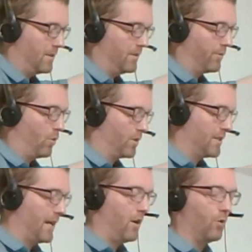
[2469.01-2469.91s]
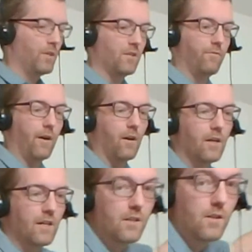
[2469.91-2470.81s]
And of course that always
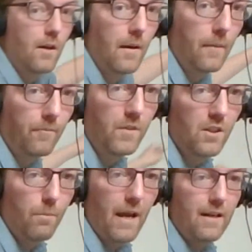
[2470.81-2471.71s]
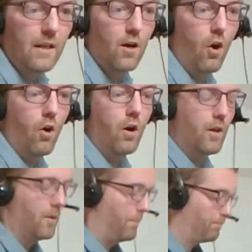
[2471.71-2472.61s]
varies depending on